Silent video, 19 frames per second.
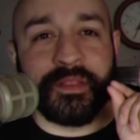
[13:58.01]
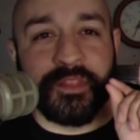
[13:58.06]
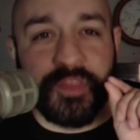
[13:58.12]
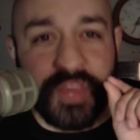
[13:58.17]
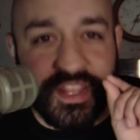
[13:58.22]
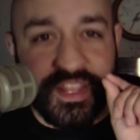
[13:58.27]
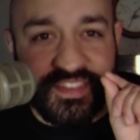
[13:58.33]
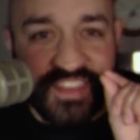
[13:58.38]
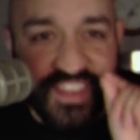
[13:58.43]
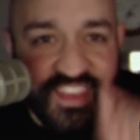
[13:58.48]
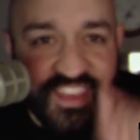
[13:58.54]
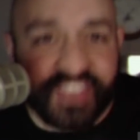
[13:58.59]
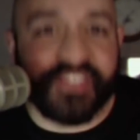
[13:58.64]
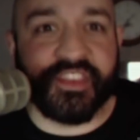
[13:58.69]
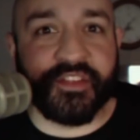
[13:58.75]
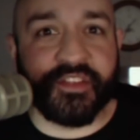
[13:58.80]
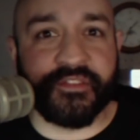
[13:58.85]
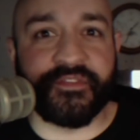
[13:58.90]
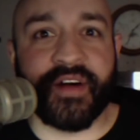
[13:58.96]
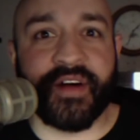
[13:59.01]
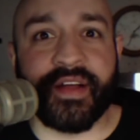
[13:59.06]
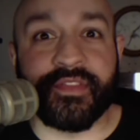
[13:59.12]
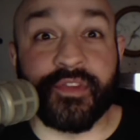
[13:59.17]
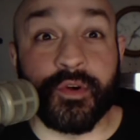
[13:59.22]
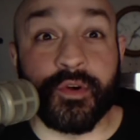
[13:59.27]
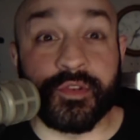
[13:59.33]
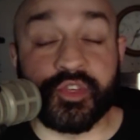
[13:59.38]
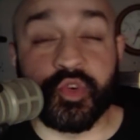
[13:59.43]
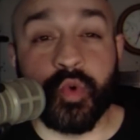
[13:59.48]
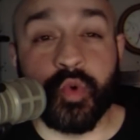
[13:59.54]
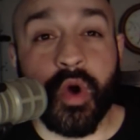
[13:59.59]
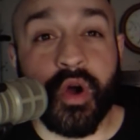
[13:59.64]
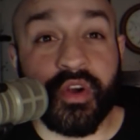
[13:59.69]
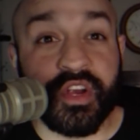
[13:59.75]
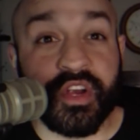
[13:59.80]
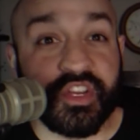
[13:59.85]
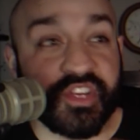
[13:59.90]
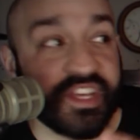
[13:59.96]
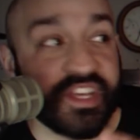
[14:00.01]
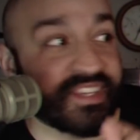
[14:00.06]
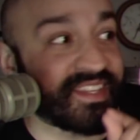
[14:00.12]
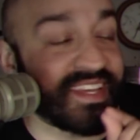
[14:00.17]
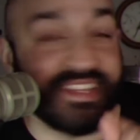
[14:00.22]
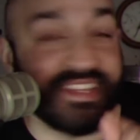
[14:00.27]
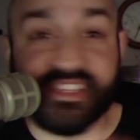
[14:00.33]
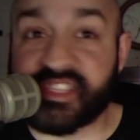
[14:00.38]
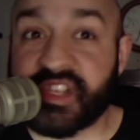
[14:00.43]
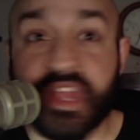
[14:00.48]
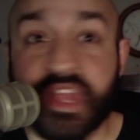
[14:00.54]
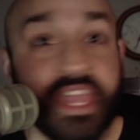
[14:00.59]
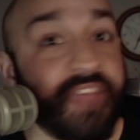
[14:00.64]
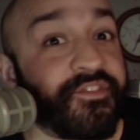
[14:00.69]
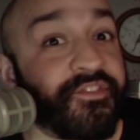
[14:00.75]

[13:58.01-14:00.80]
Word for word: it's easy to find those who aren't just enslaved